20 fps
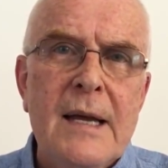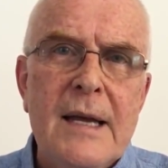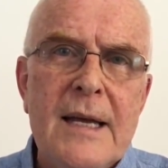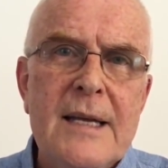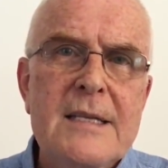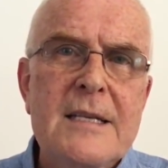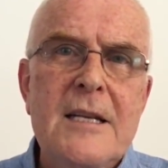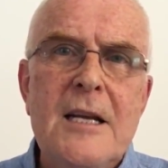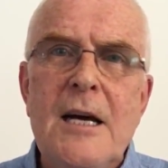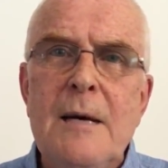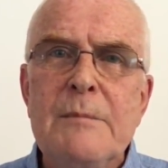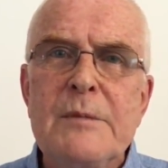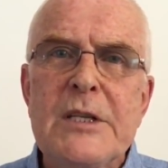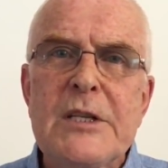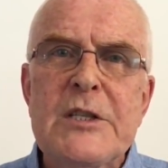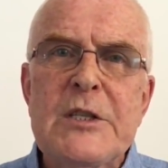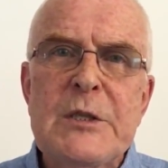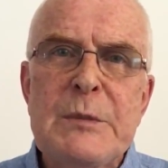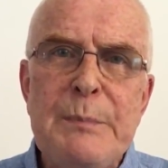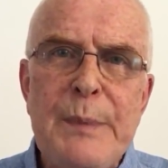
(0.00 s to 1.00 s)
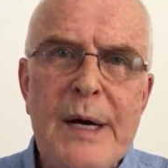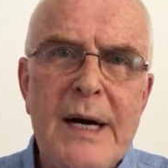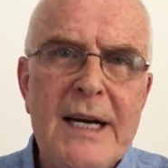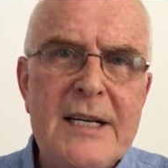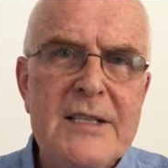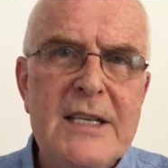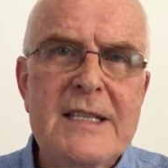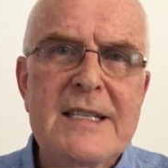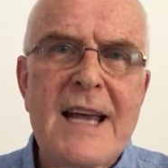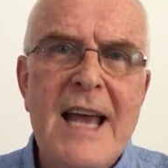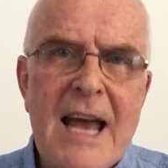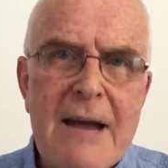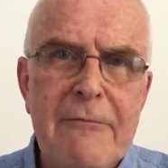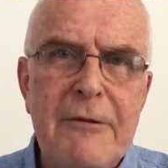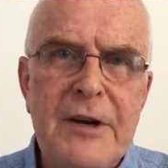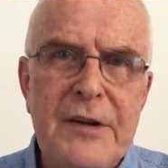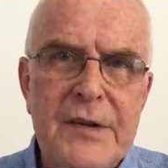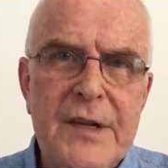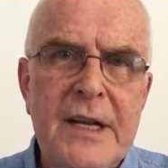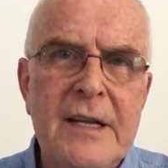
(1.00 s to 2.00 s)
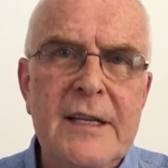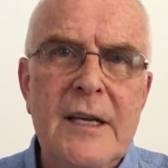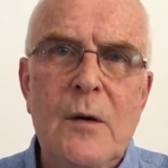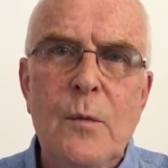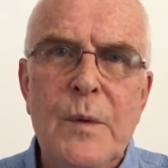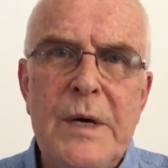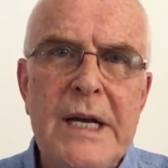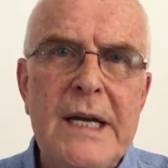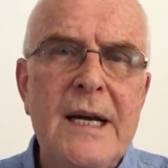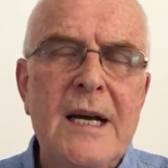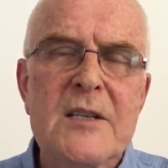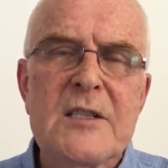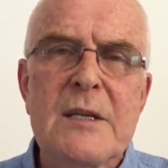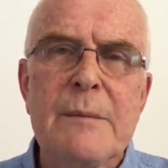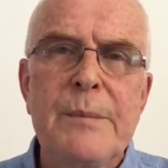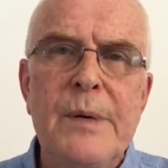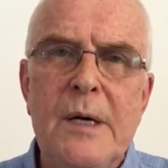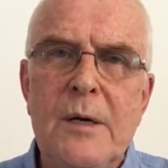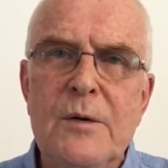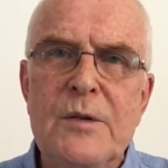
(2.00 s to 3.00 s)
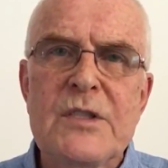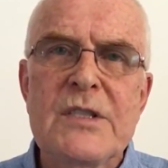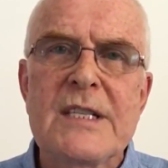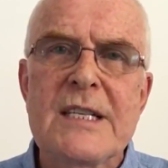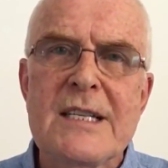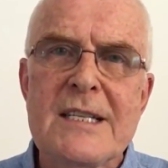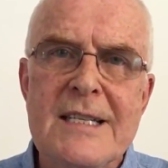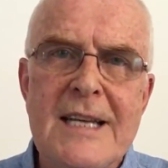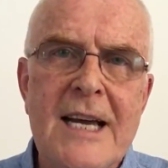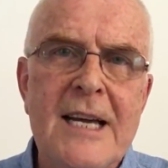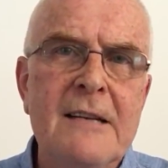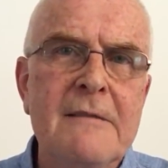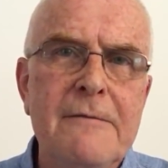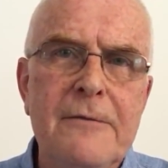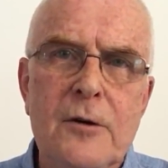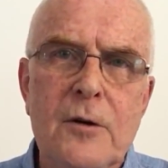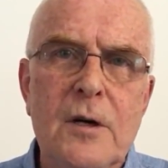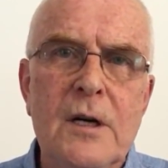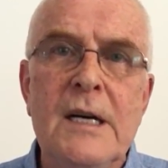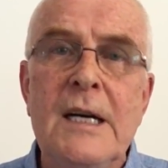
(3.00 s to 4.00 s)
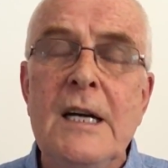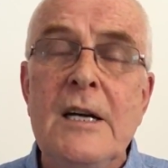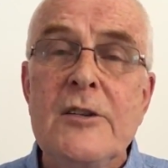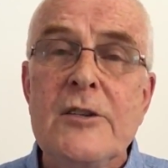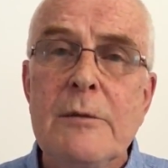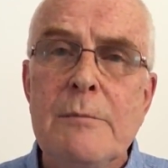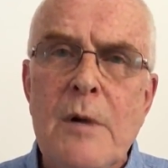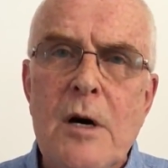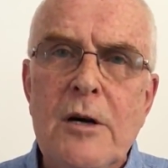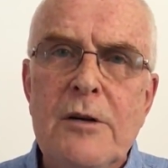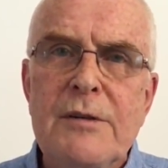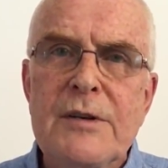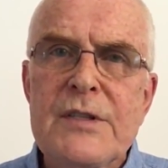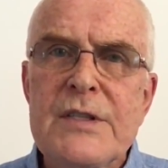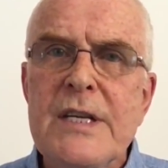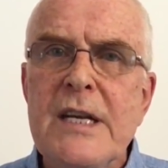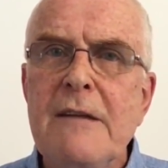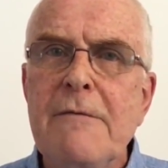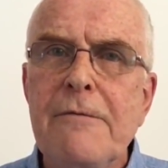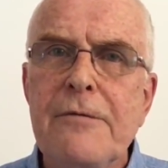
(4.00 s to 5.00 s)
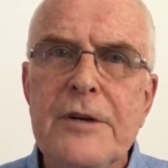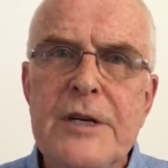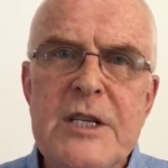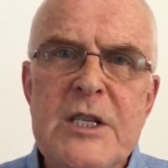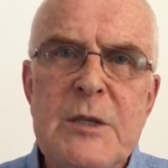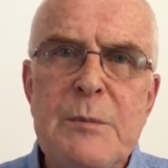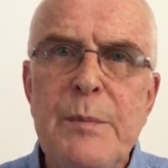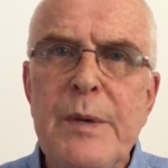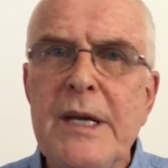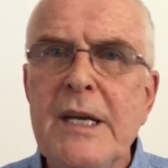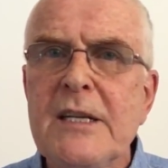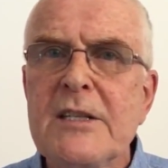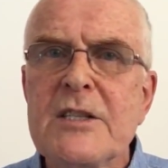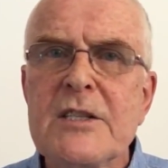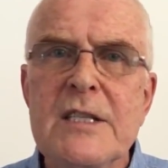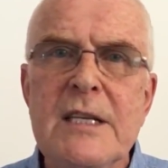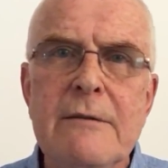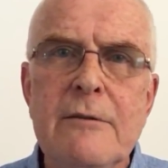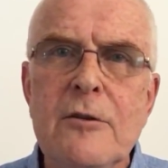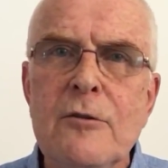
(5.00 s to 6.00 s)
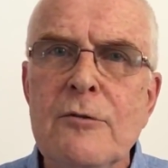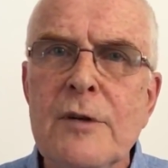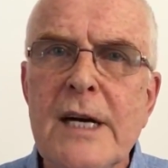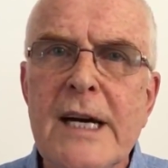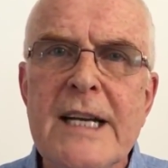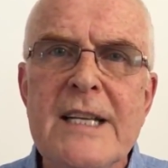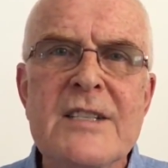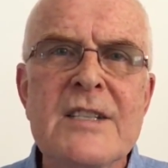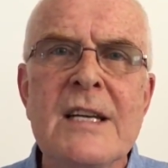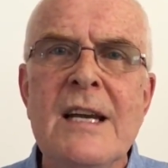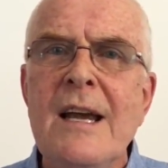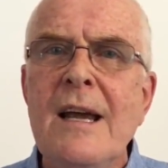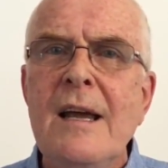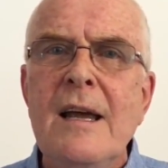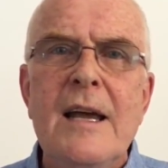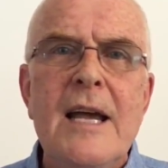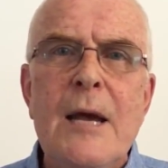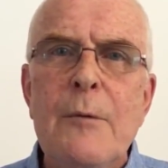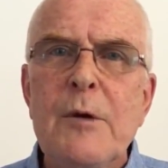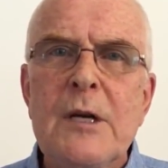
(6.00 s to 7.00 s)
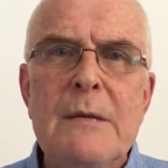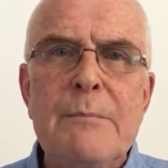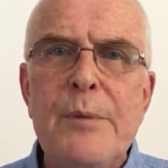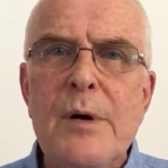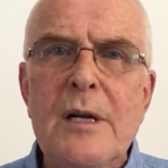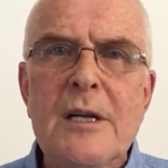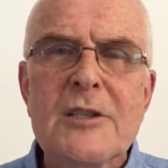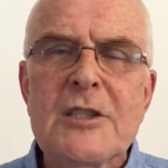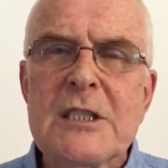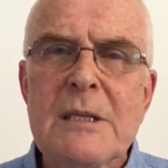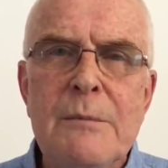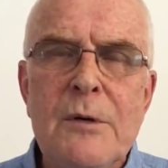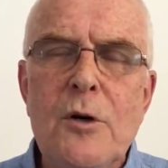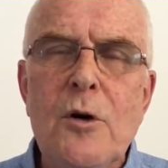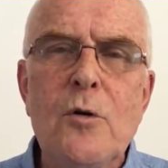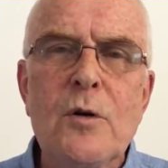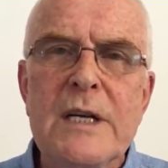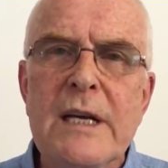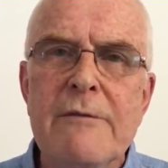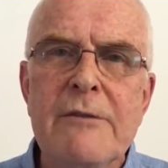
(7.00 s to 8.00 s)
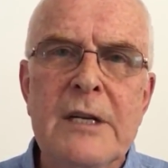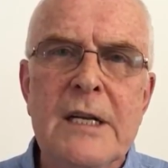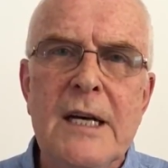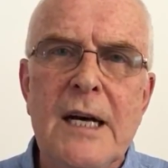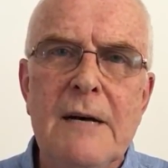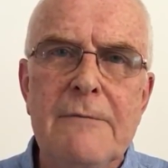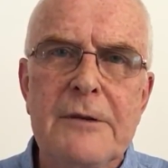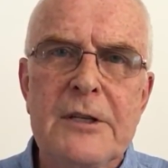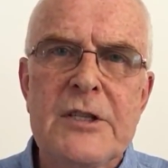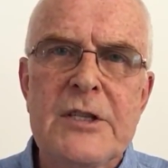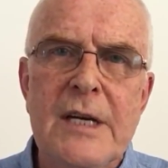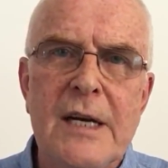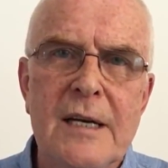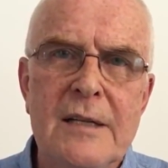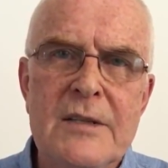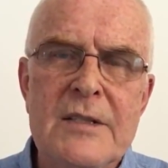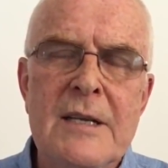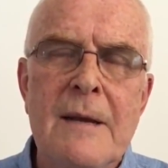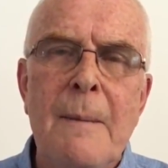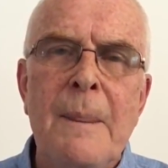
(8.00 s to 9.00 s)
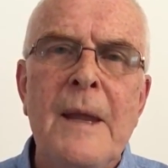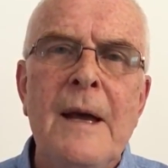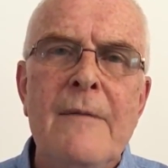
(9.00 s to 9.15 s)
Islam despises everything that we are supposed to stand for. Democracy, free speech, civil rights. It would abolish them all given half a chance.